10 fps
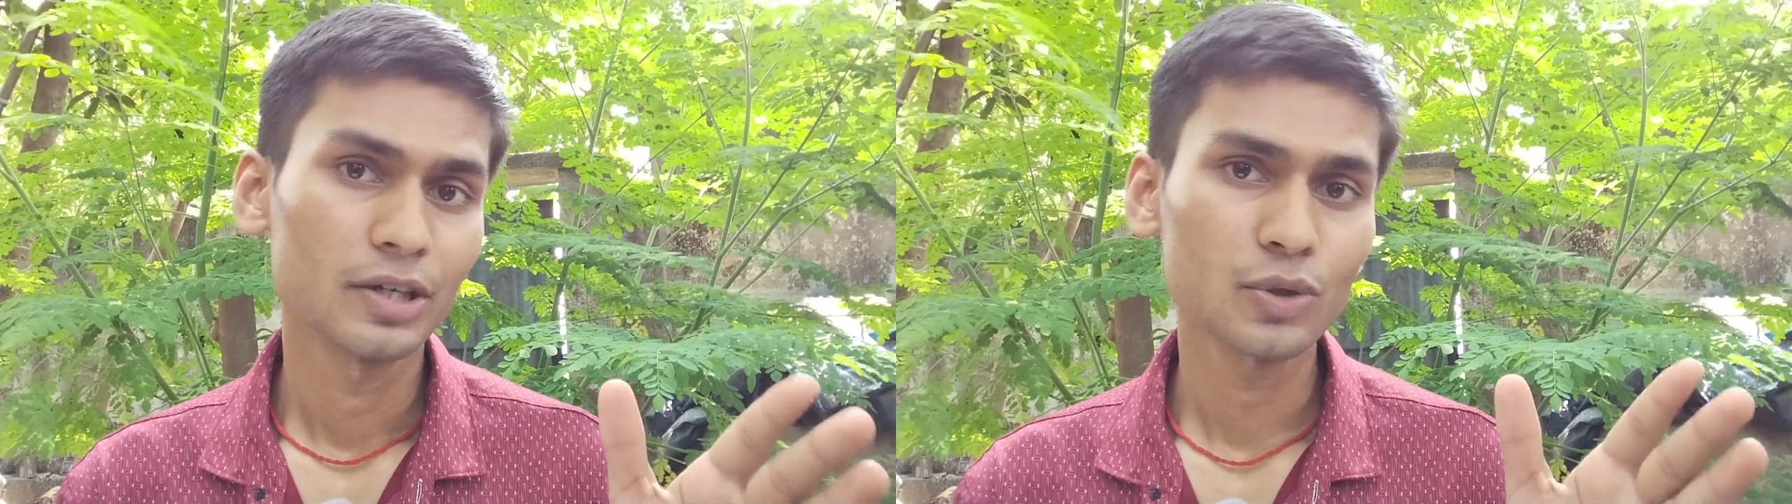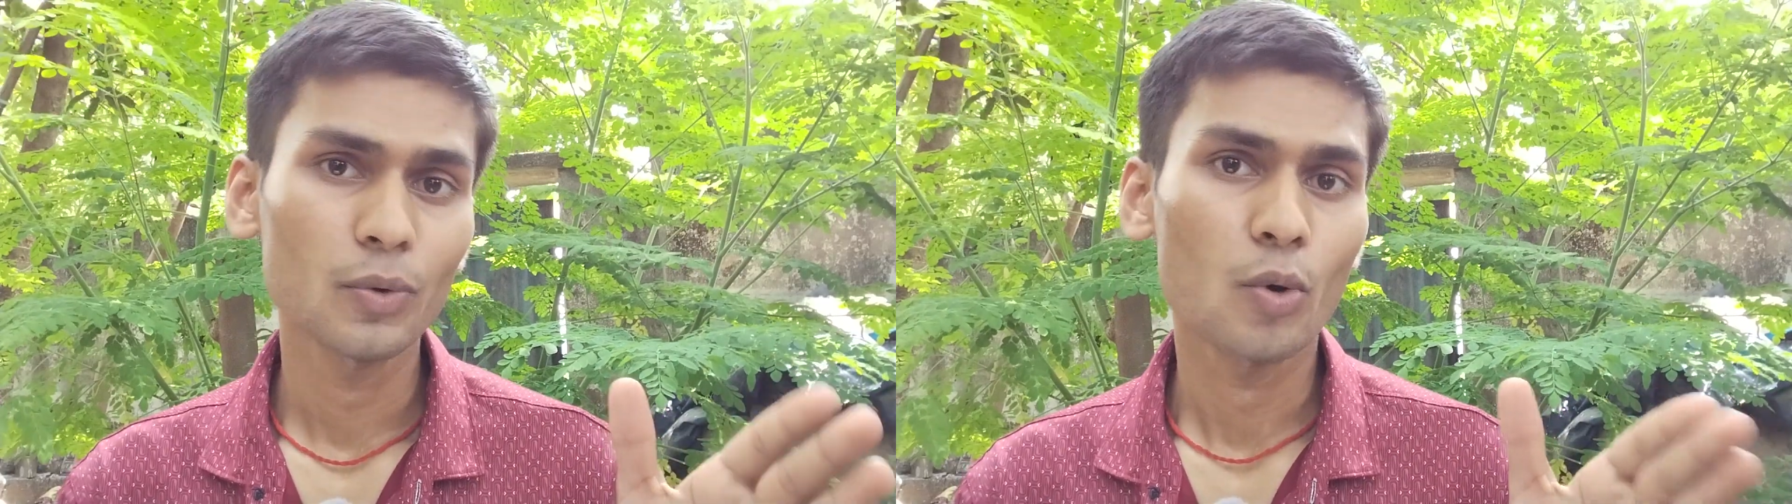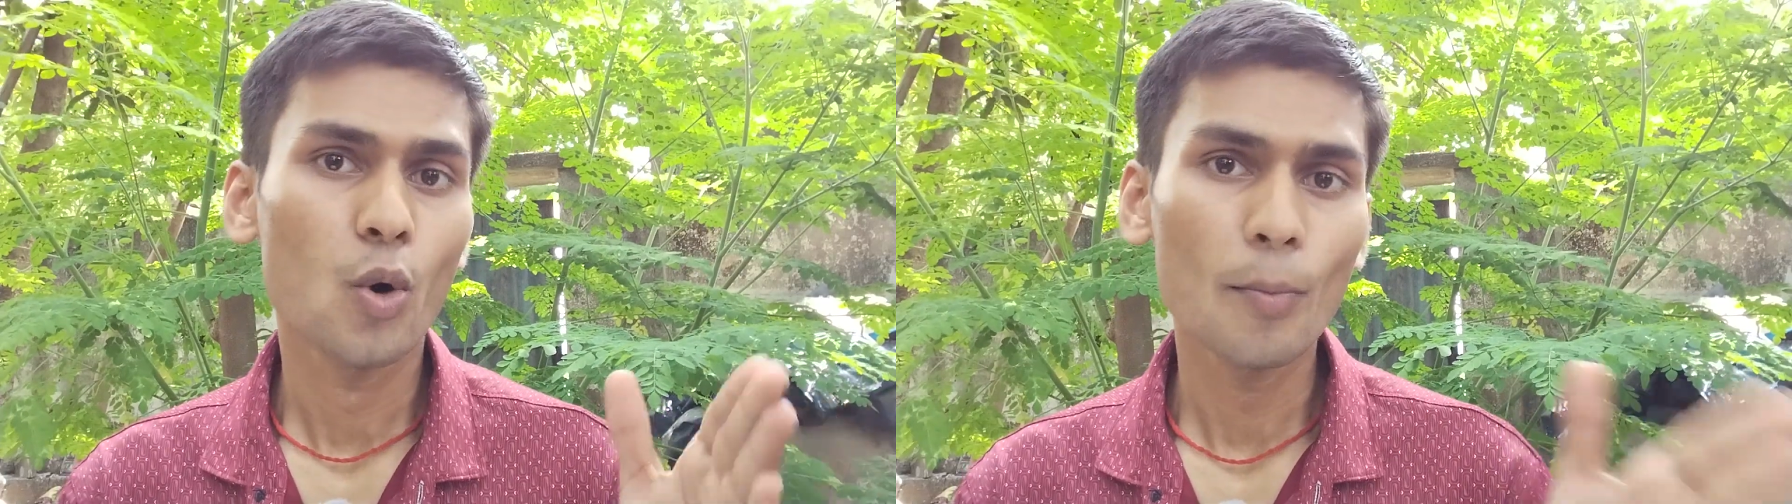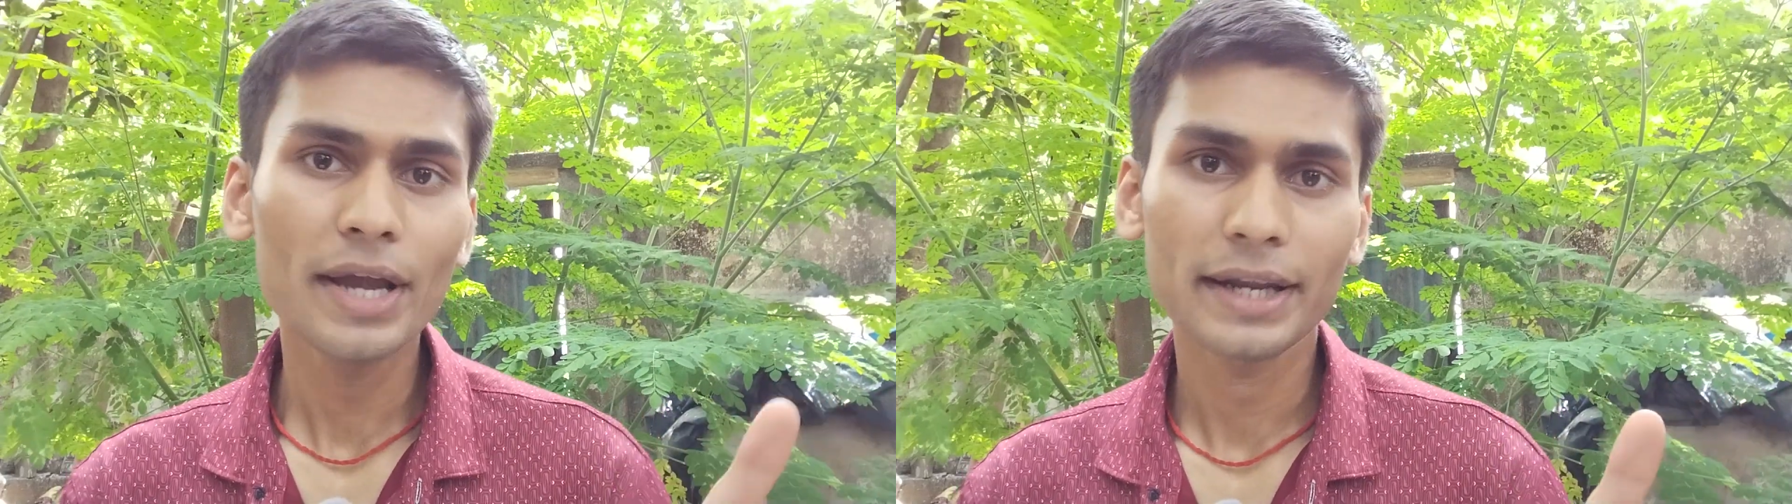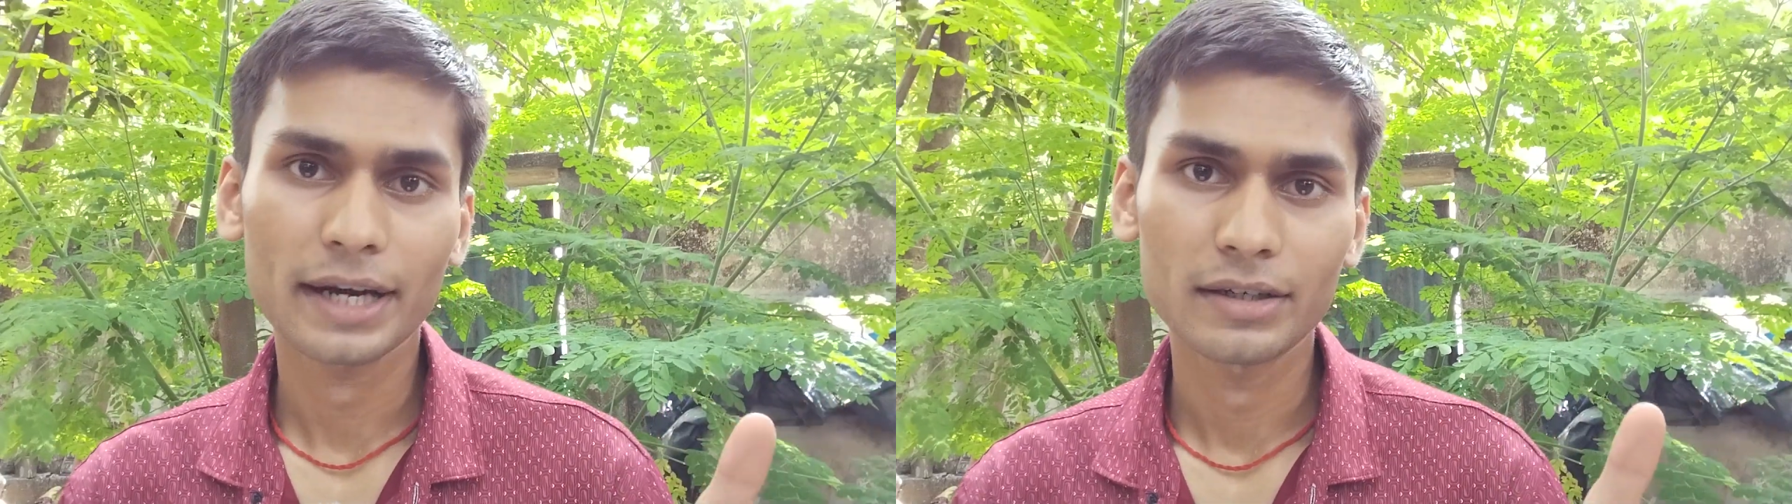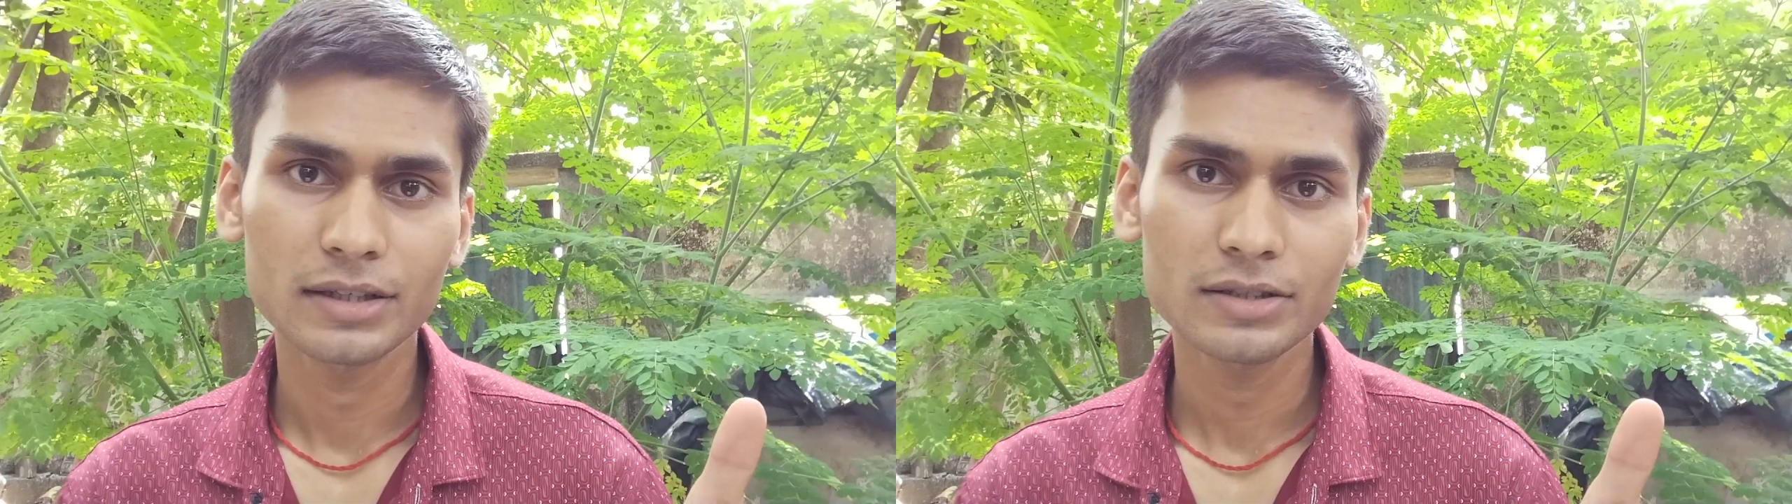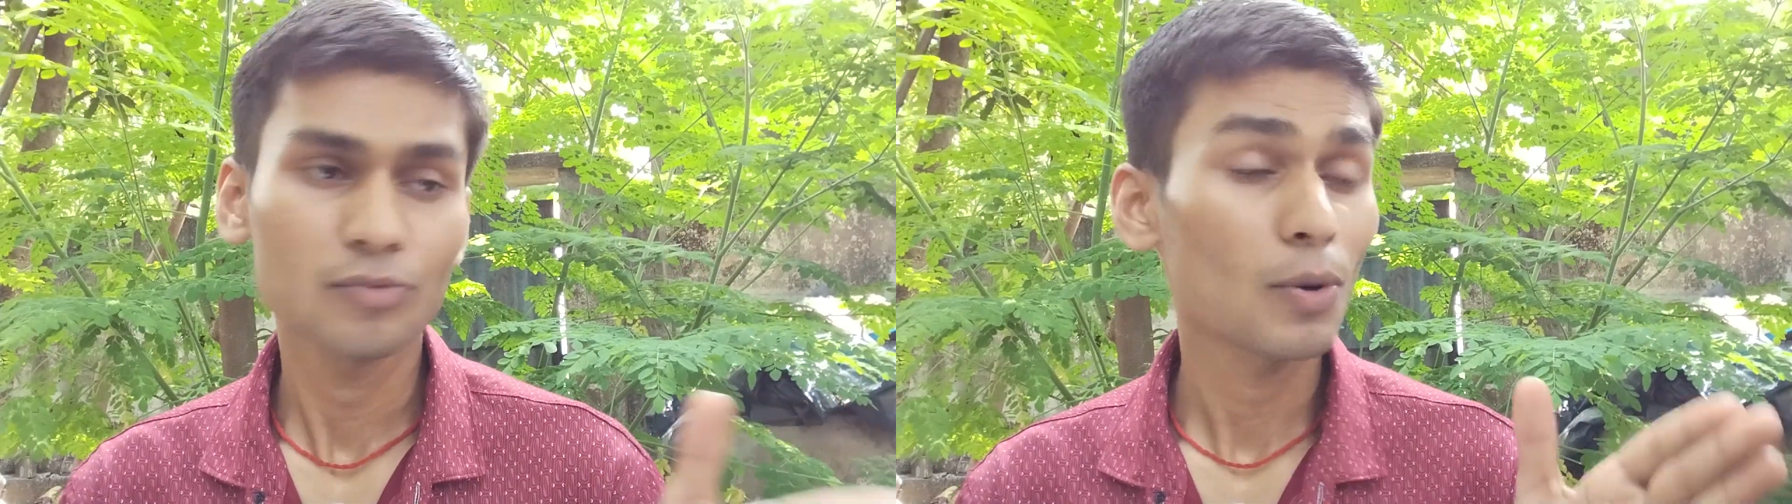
Homo erectus,